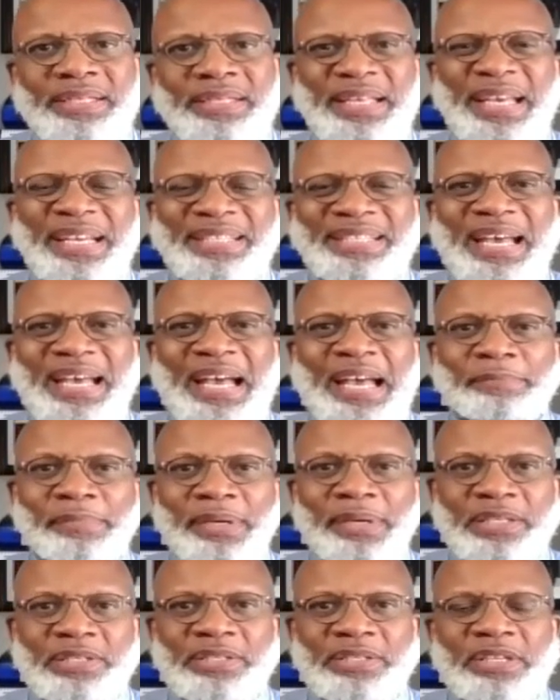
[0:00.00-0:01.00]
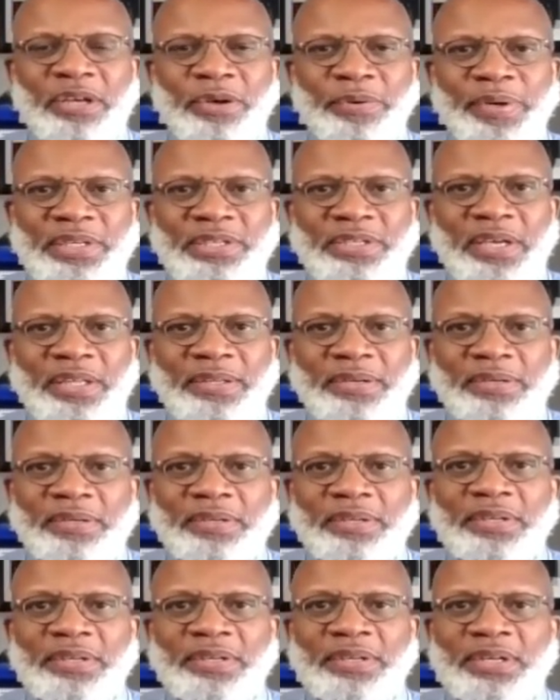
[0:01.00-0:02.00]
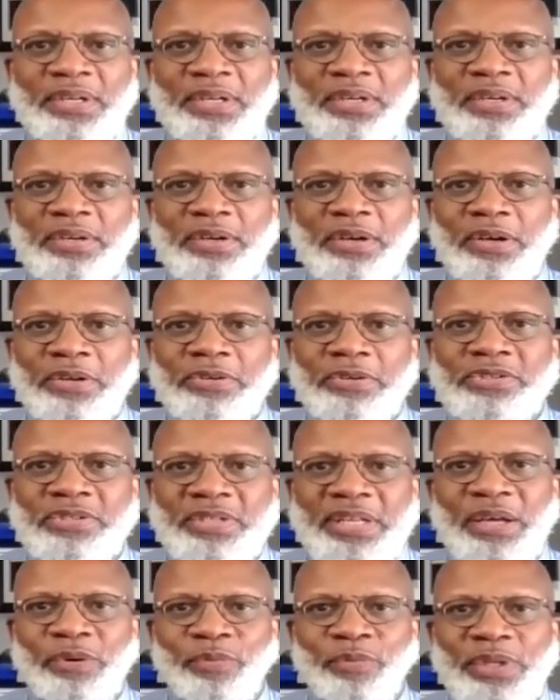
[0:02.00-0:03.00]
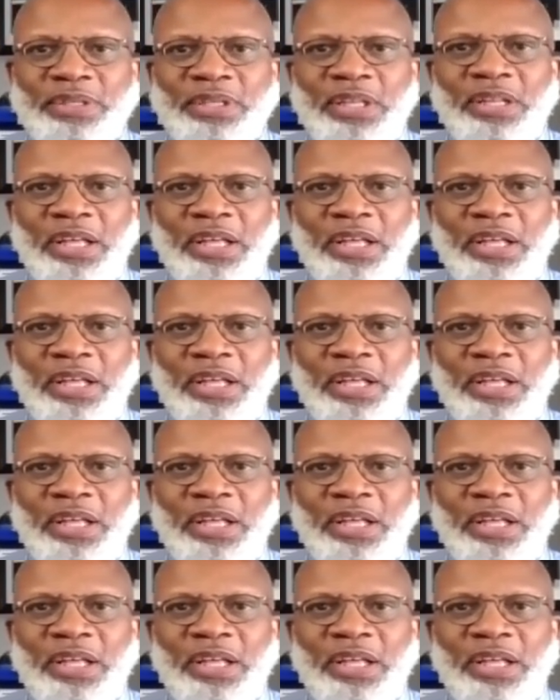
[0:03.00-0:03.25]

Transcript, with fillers: take time, get to know each other, understand what